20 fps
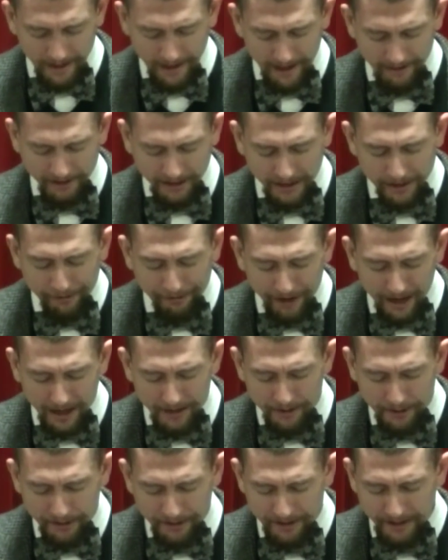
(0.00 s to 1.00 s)
Heavenly
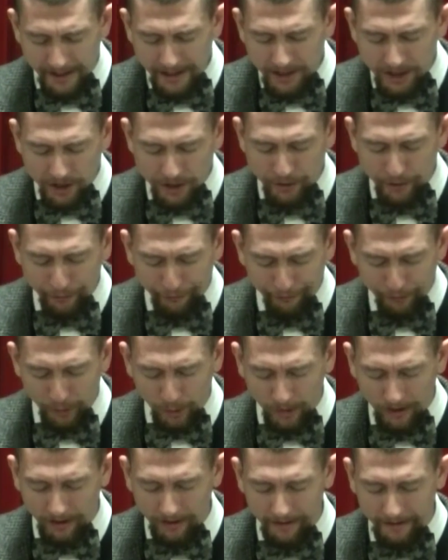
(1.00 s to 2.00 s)
Father, thank you
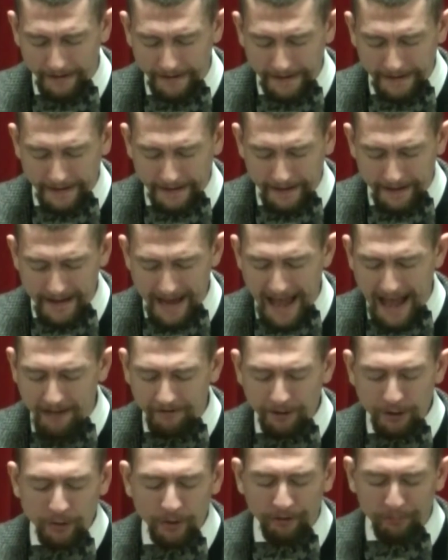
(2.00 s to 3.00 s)
for the
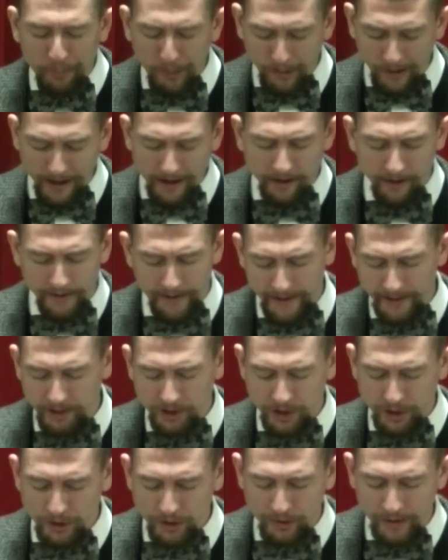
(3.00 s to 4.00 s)
avenue of prayer
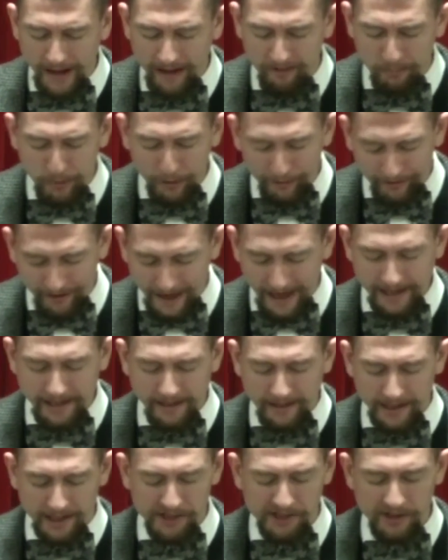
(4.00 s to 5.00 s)
that you have provided
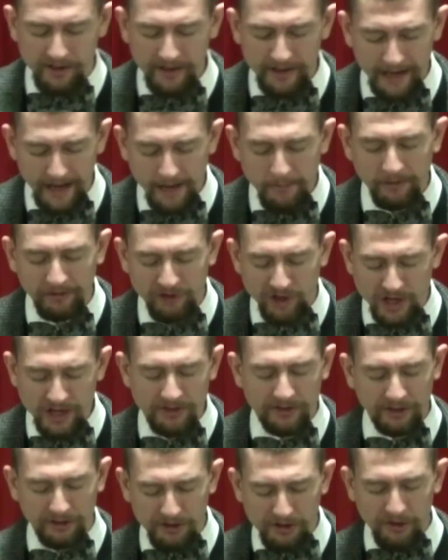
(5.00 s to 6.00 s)
us in the name of
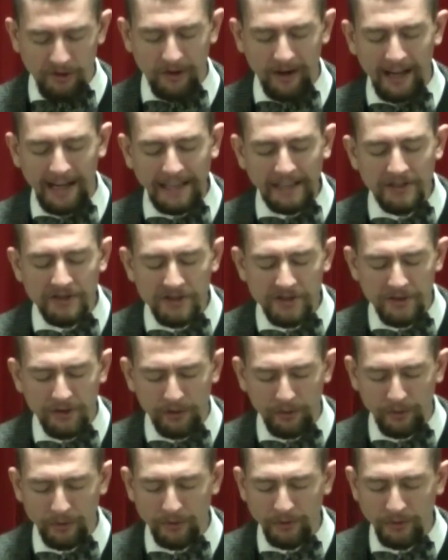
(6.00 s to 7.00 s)
Jesus Christ
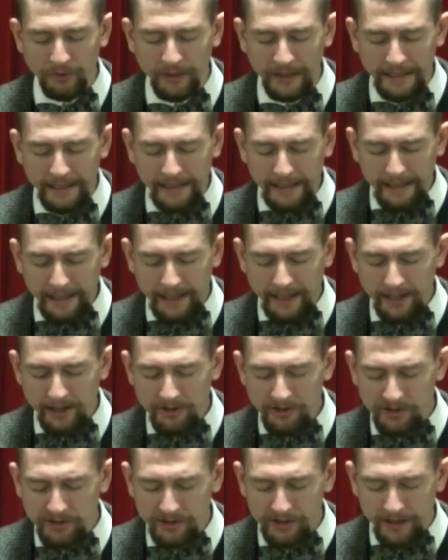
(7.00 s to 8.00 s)
through
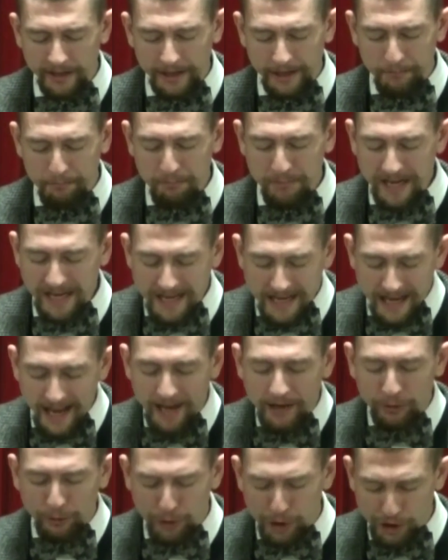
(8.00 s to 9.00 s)
his
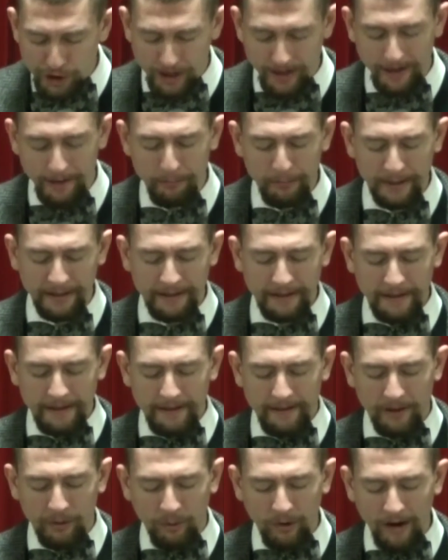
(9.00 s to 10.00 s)
mediatorship,
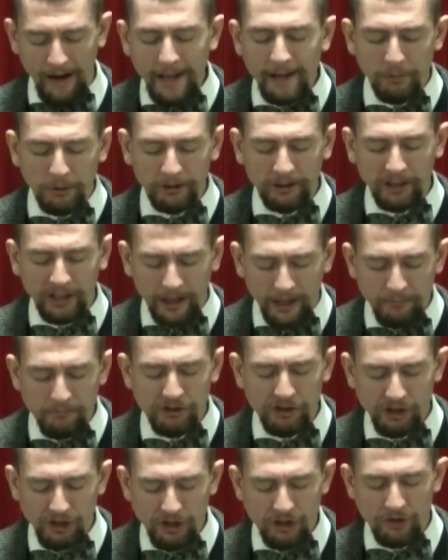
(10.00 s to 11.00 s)
that we're able to come
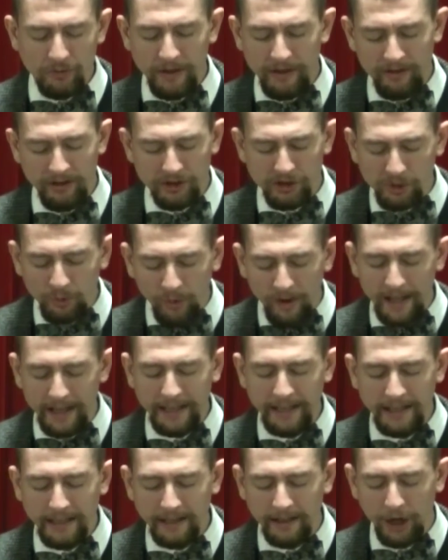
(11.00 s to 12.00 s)
to you in this
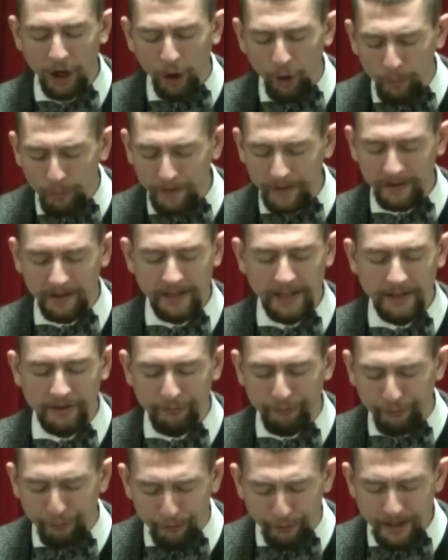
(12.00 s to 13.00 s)
way, openly and
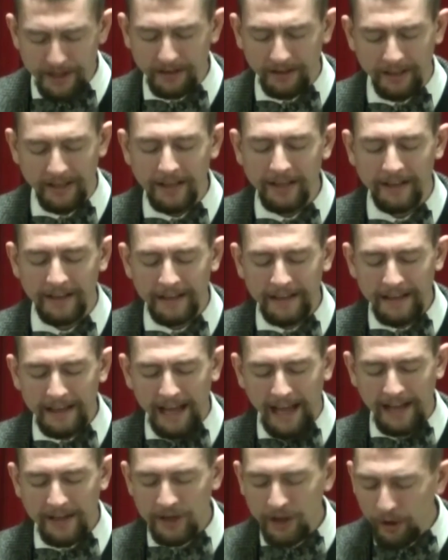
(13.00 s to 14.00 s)
freely,
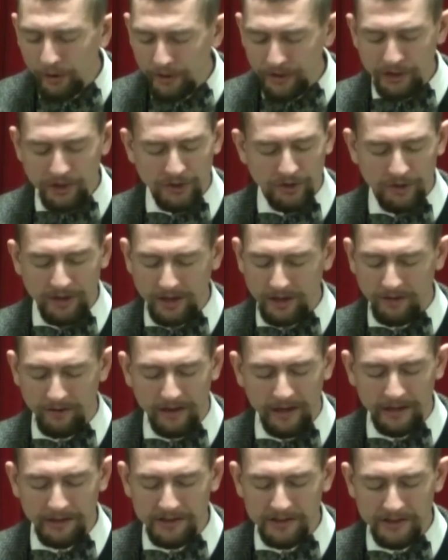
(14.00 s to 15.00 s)
and know that you hear
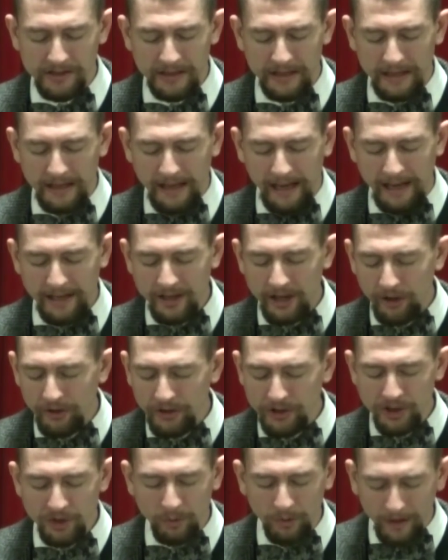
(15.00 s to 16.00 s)
us, and know
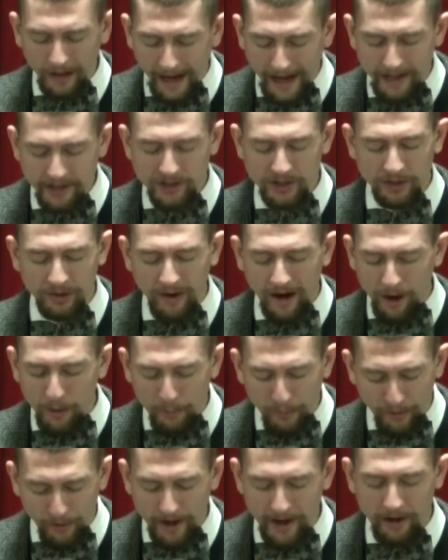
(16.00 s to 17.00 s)
that you will answer our
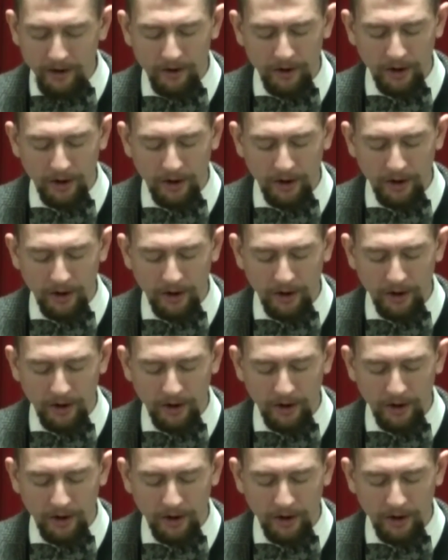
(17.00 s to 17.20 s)
prayer